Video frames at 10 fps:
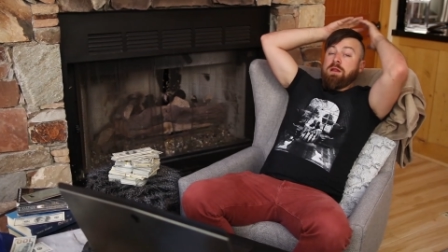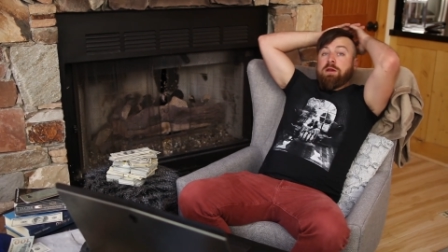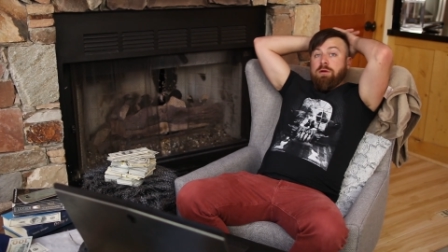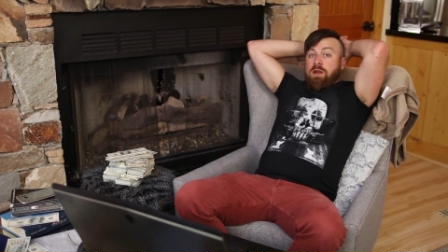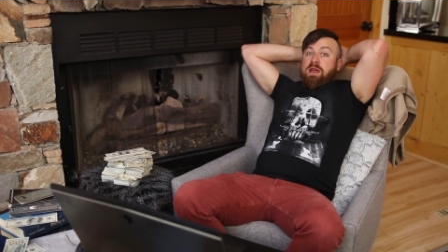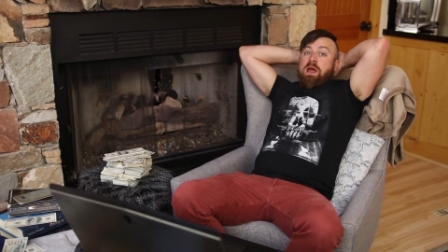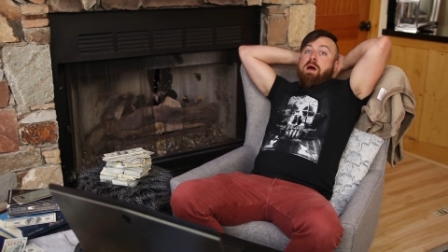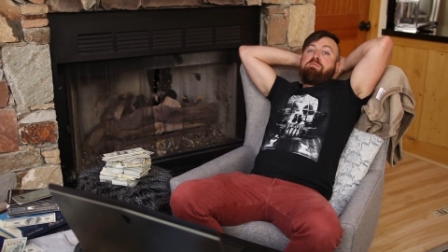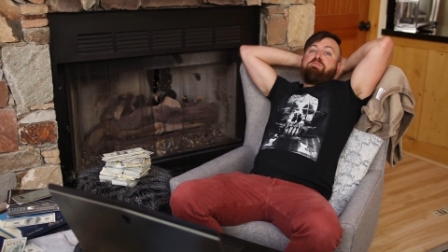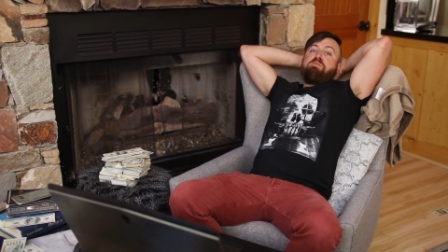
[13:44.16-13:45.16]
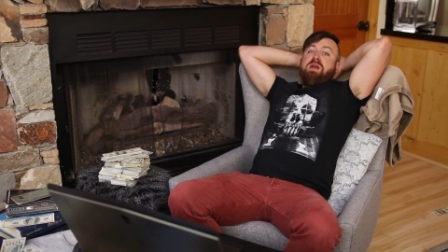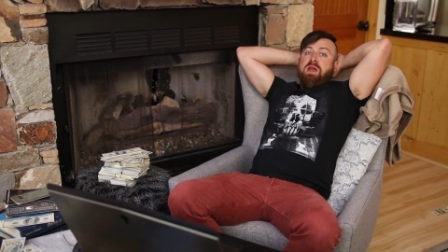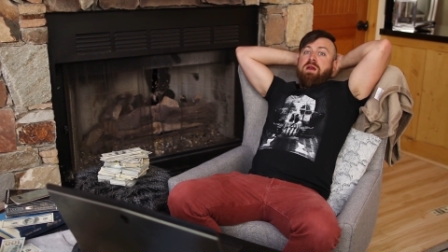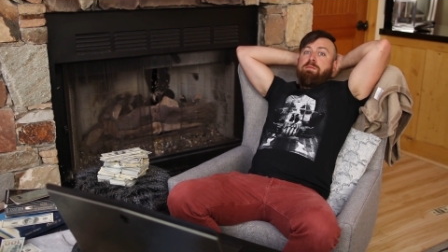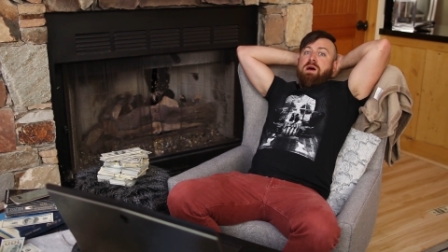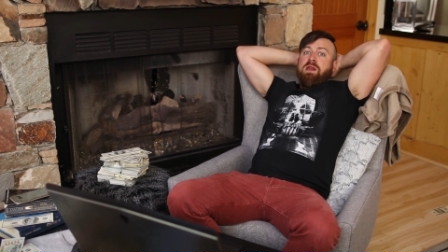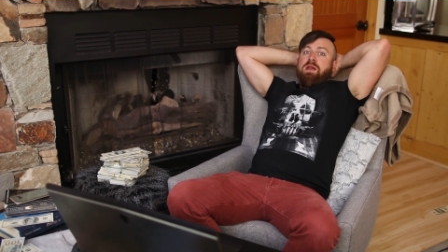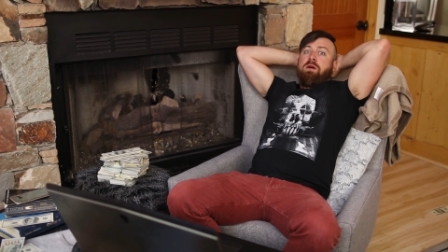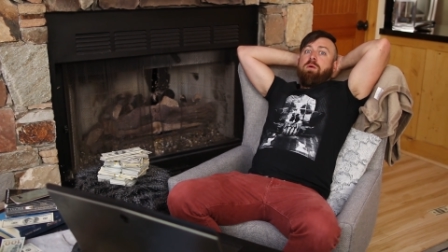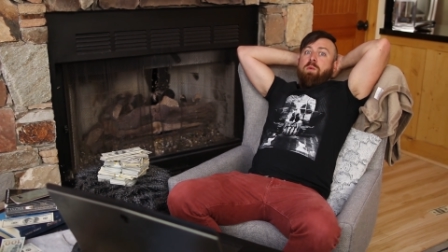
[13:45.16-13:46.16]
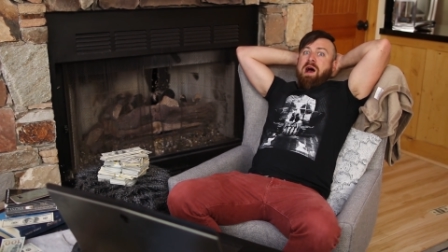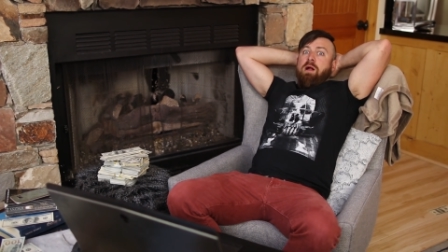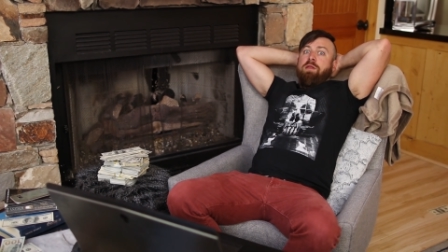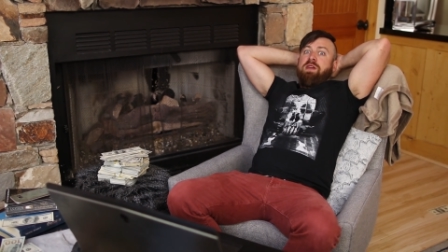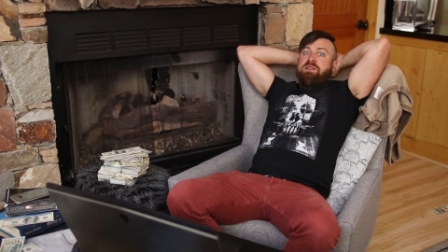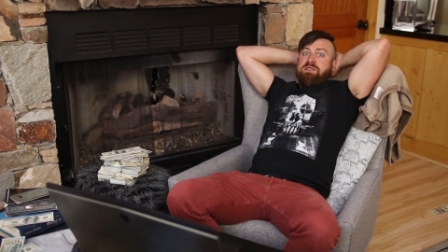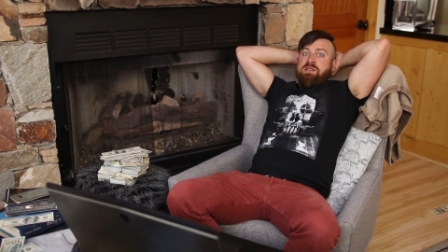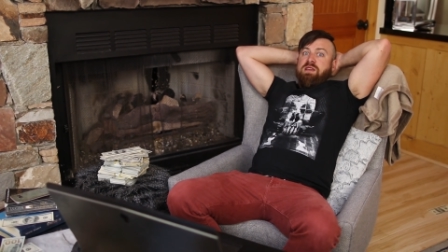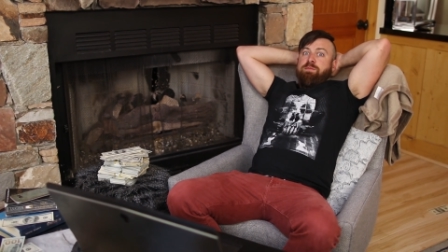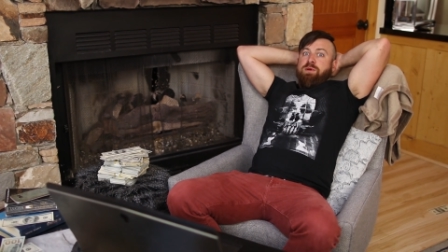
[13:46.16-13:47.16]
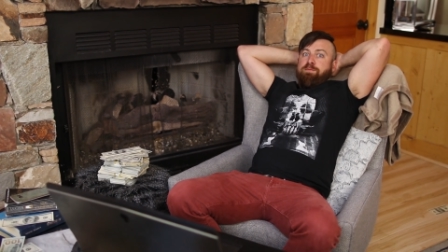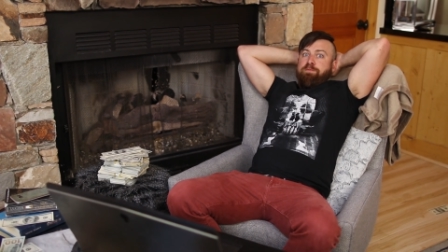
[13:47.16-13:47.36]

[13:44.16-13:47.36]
literally make money while they sleep.